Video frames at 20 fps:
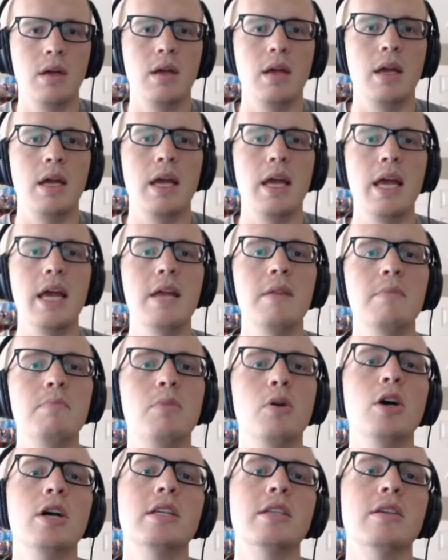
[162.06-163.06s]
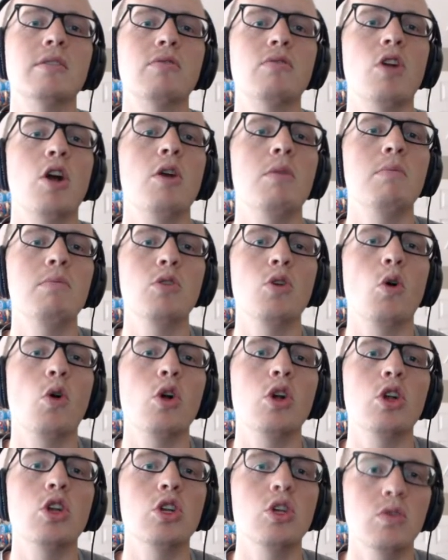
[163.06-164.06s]
Input from your
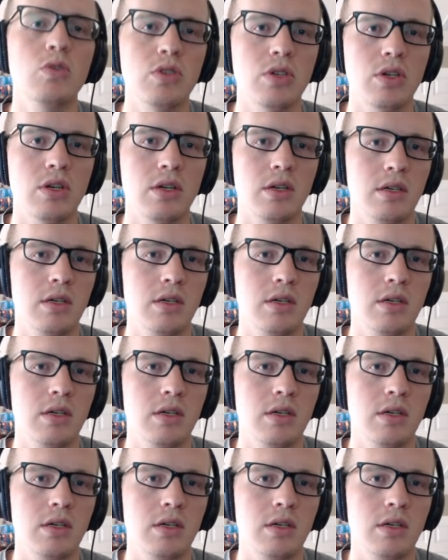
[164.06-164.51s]
user.